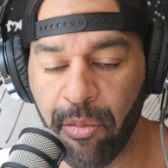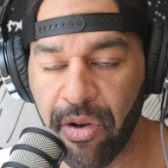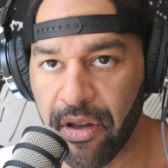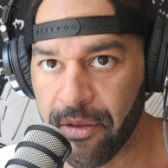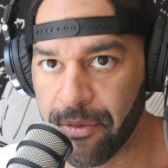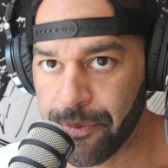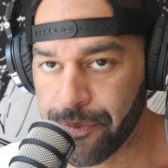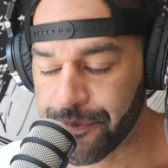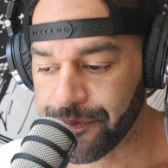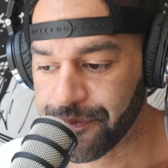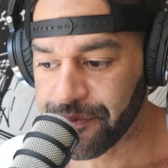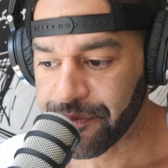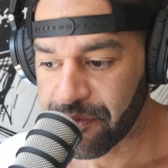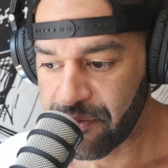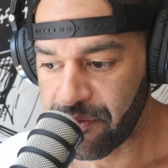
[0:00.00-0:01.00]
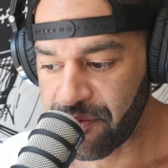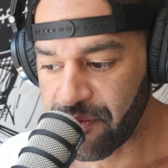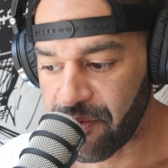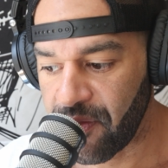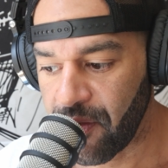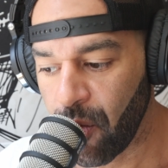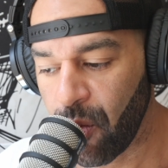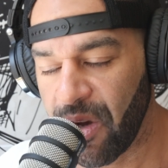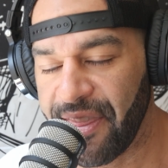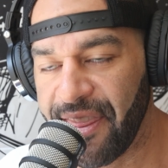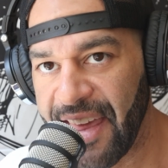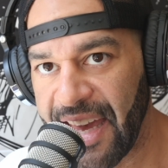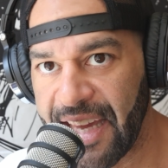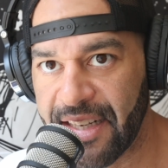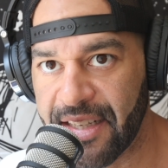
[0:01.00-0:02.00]
But
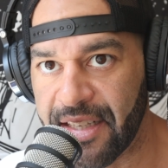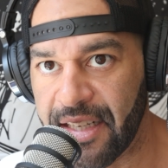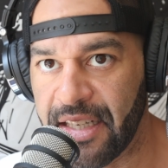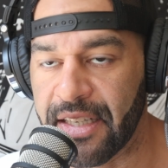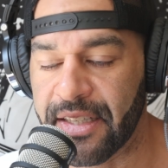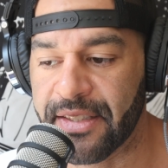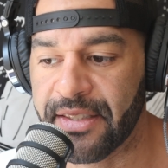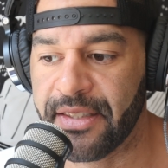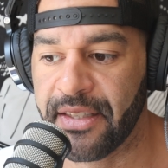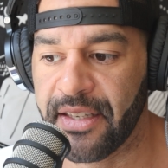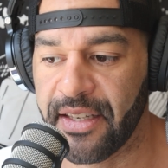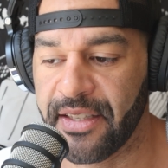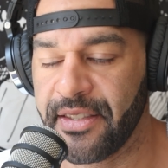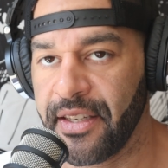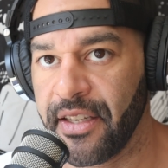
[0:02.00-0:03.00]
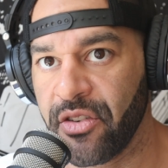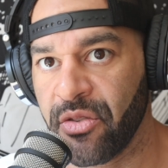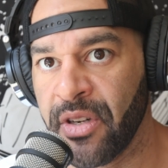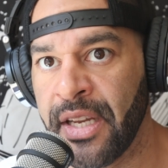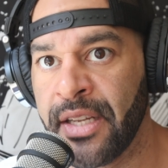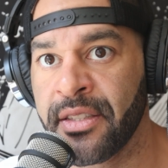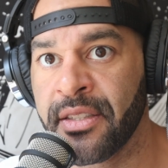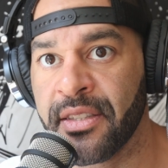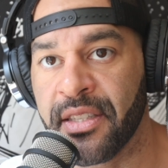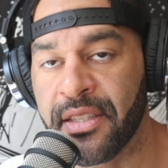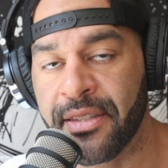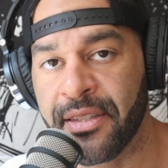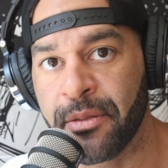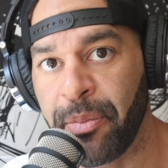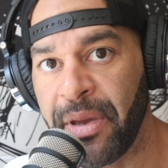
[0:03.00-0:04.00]
what that does is it creates
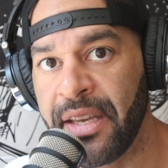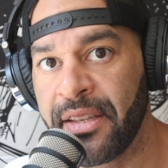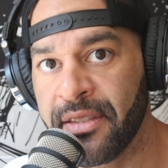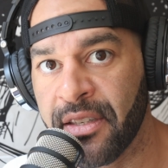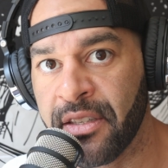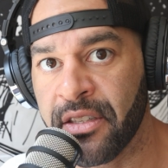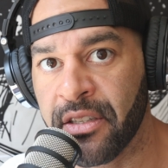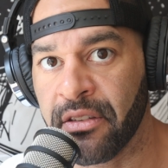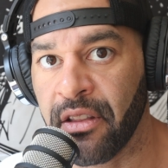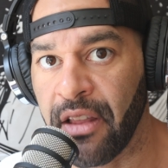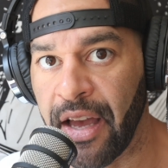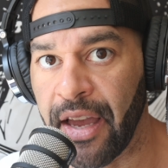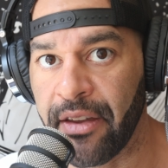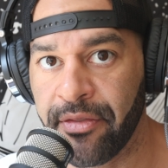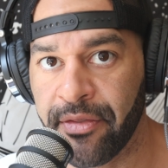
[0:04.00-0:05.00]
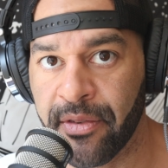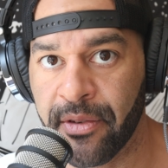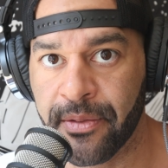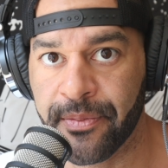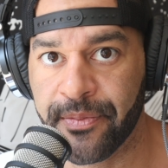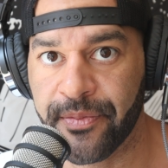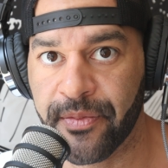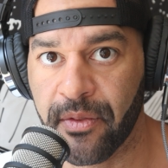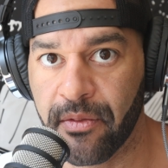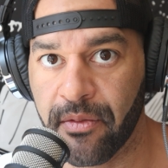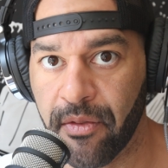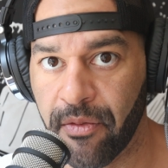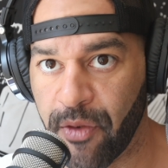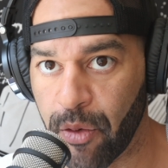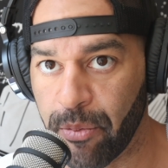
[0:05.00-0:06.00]
the space in your life
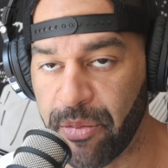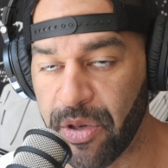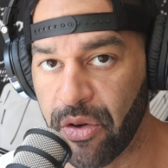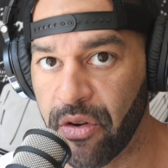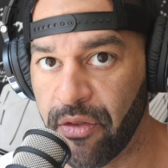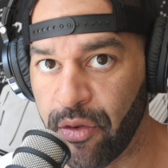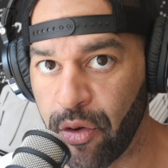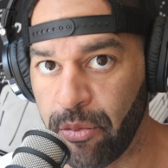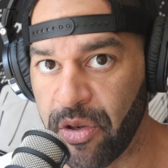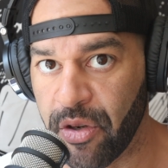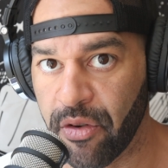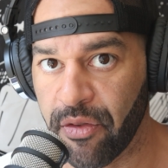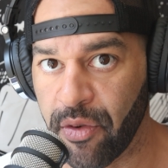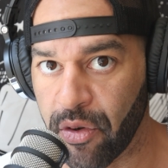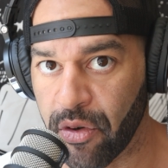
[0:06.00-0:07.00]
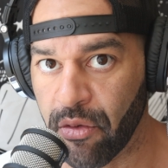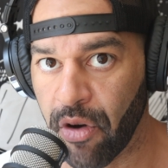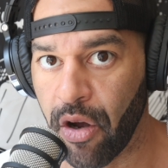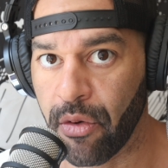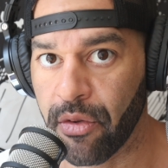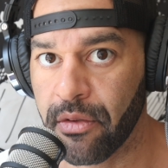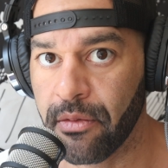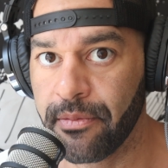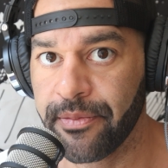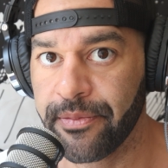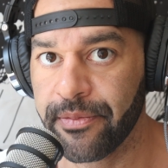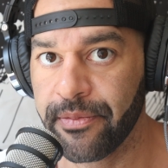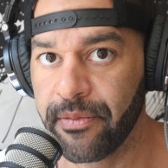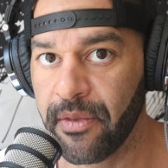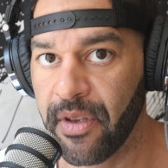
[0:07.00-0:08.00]
for beautiful, beautiful growth.
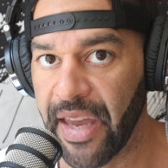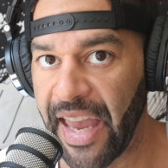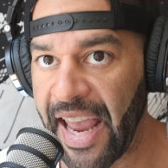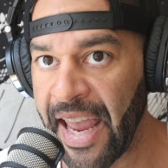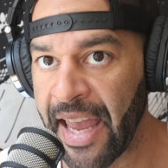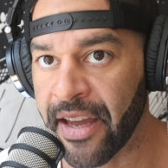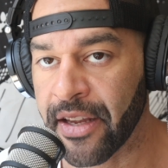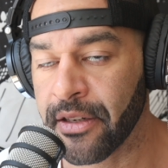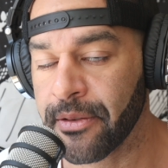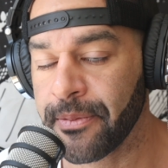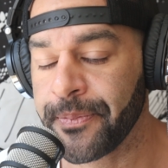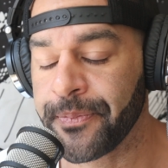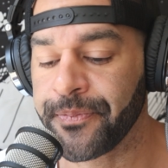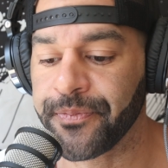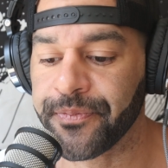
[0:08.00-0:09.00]
And